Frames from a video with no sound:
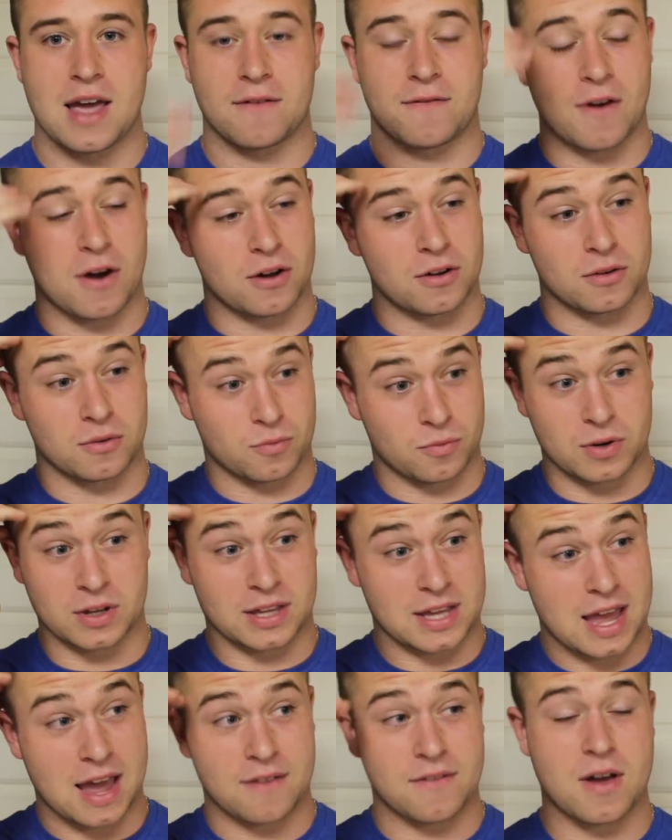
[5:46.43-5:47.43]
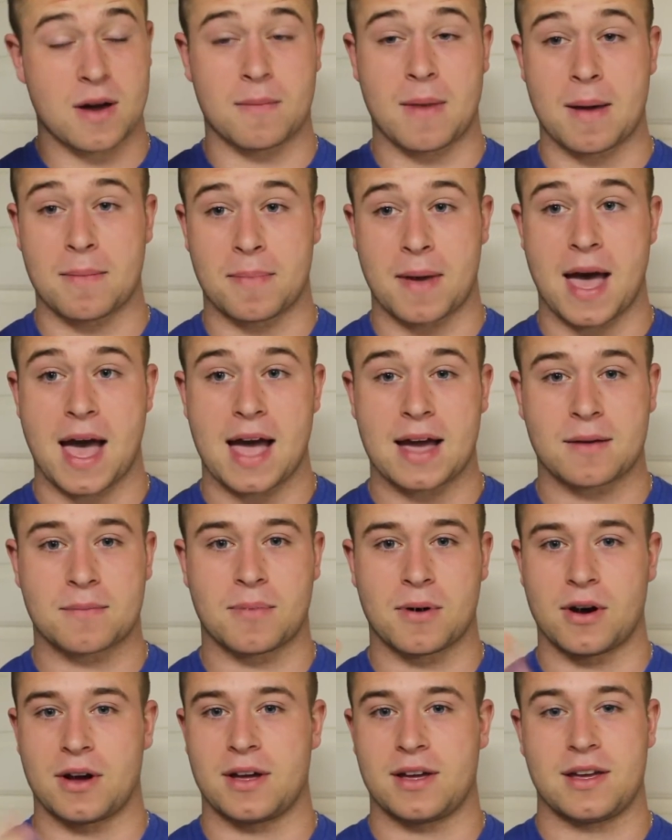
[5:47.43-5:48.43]
Felt really heavy on my back,
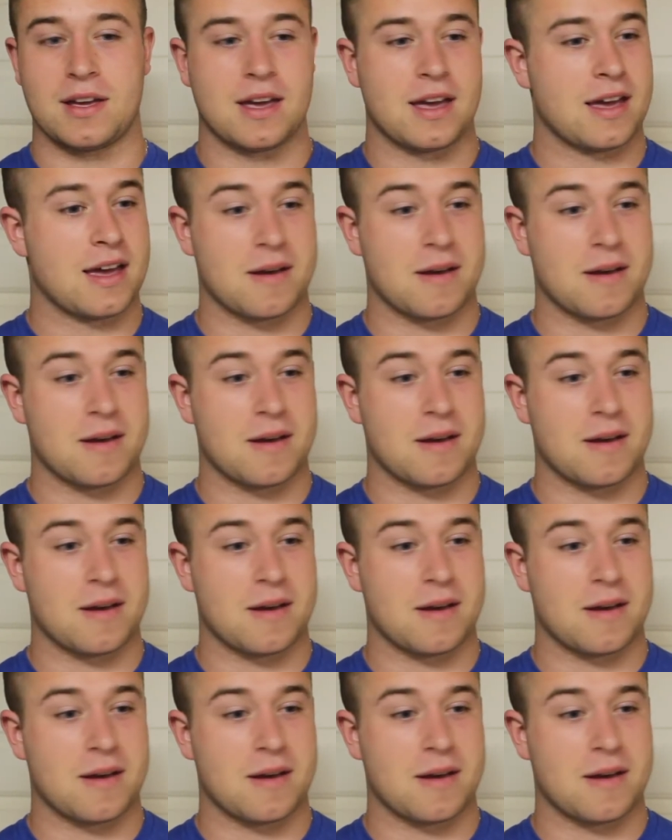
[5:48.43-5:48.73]
but